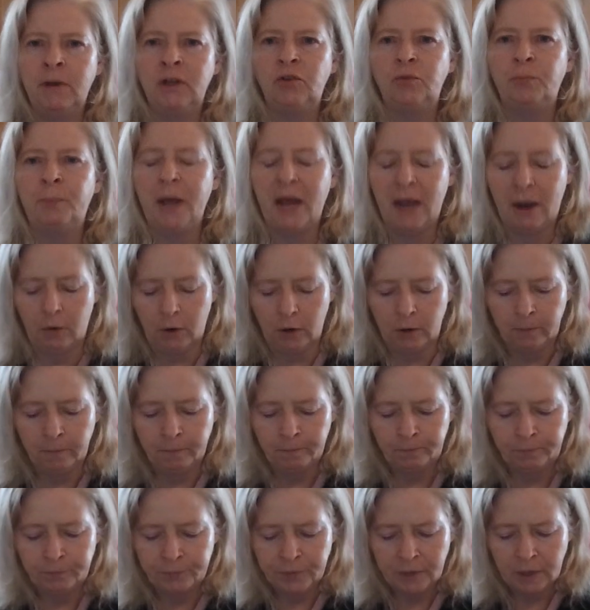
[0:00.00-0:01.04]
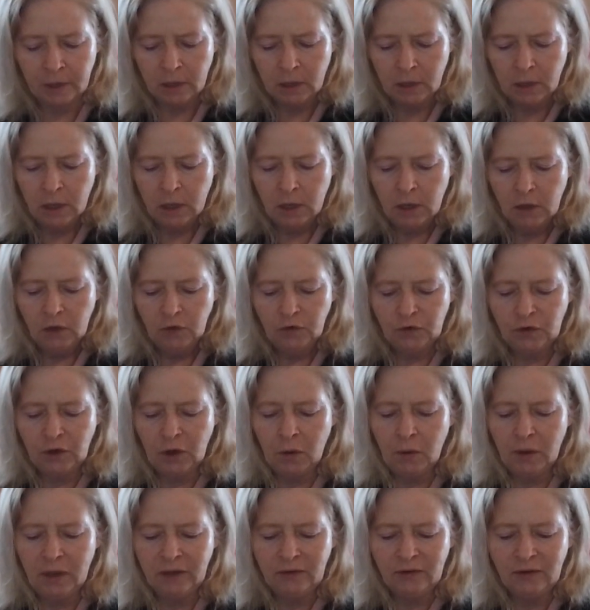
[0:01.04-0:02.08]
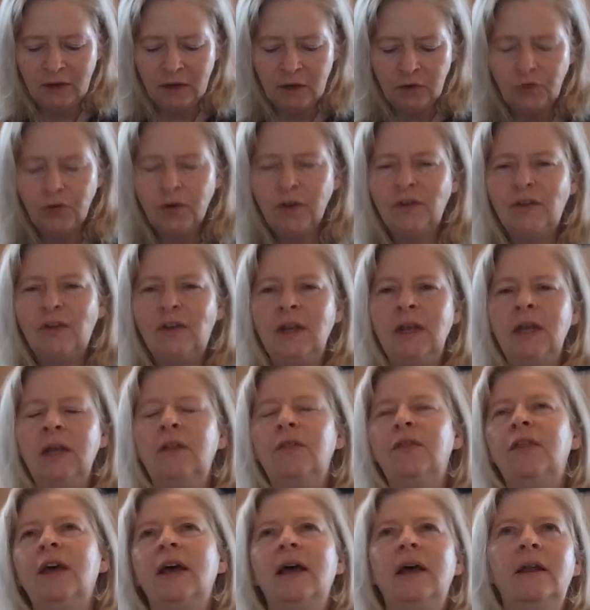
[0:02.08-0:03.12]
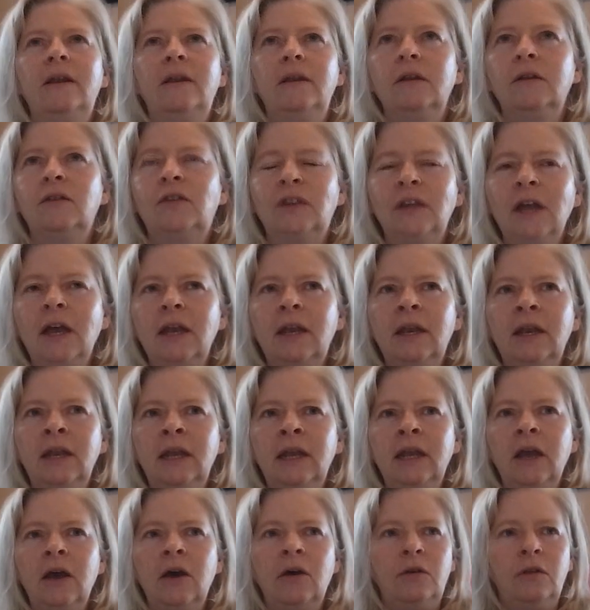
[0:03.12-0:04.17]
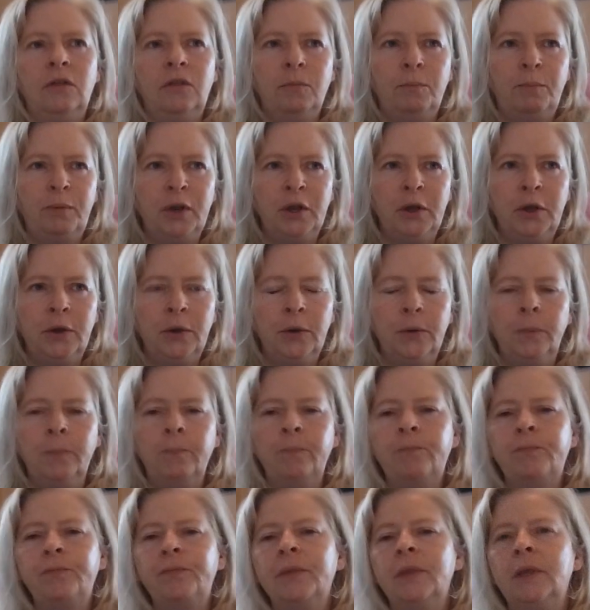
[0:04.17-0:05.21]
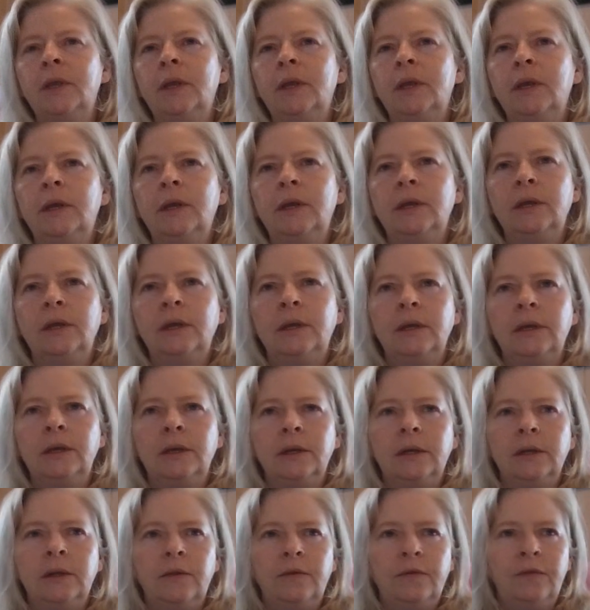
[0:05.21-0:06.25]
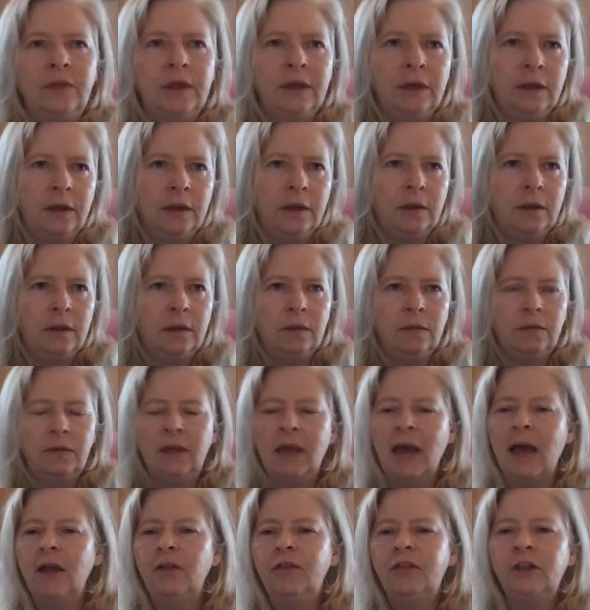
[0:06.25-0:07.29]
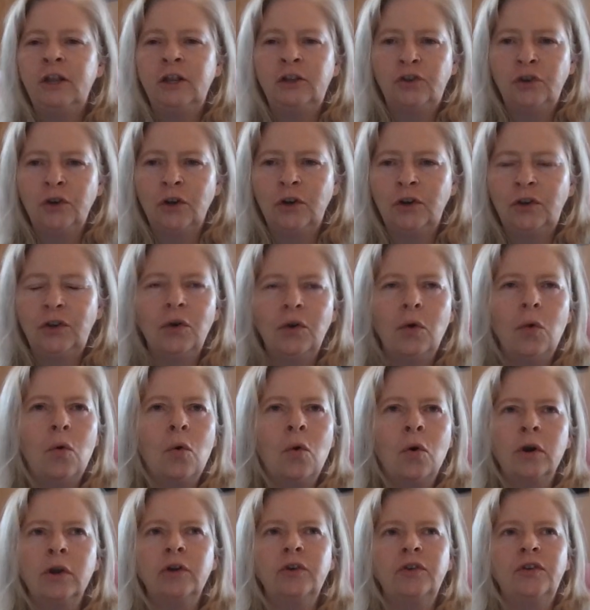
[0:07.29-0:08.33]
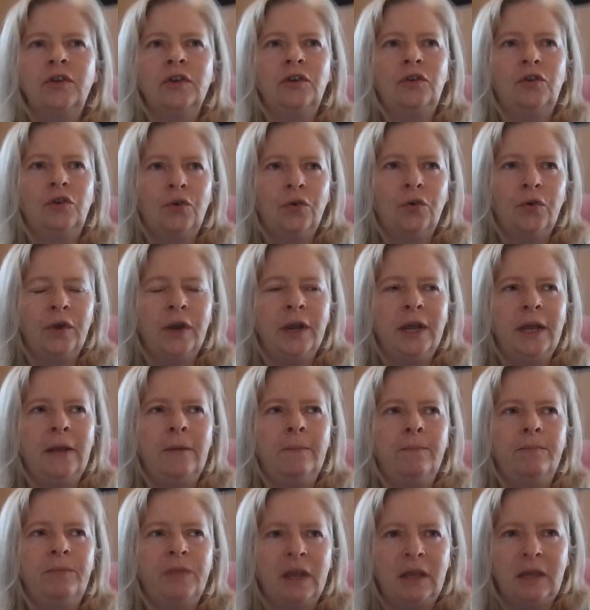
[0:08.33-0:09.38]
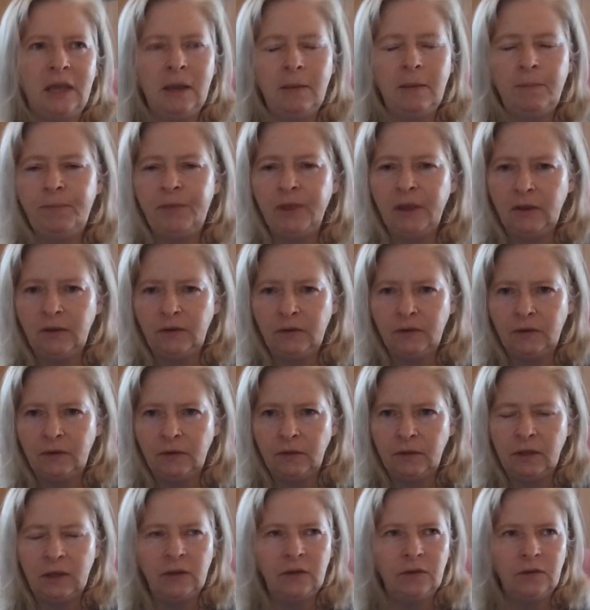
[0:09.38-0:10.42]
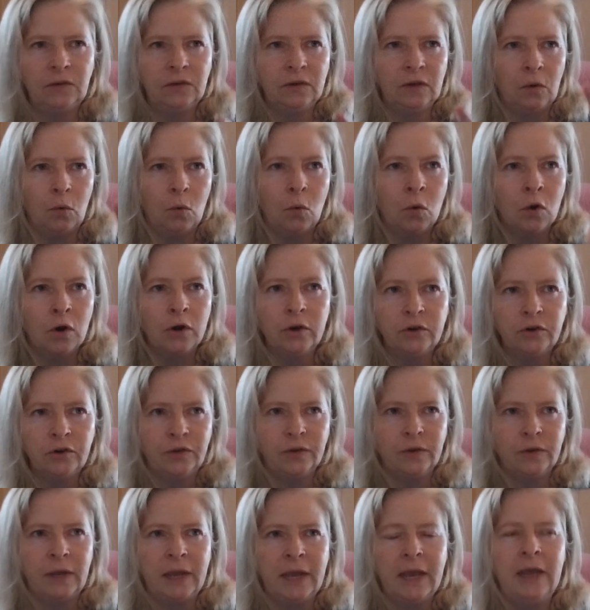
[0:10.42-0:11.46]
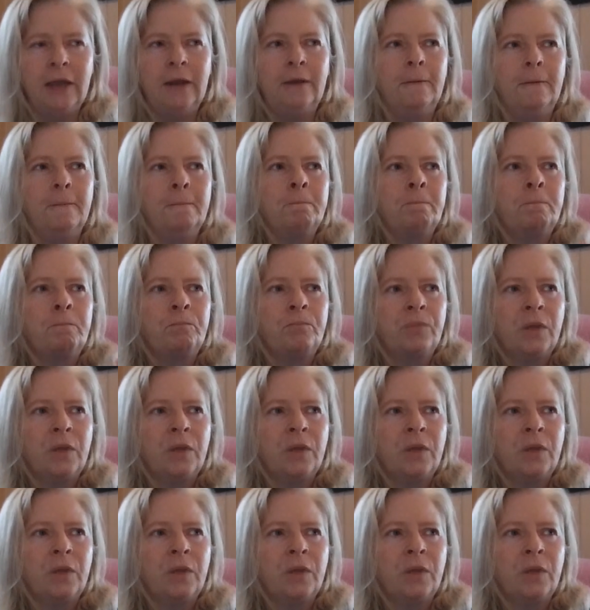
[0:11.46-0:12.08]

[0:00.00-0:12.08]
that much power. So it's interesting that suddenly, out of the blue, the Catholic Church orders a decree. They keep these these orders hid.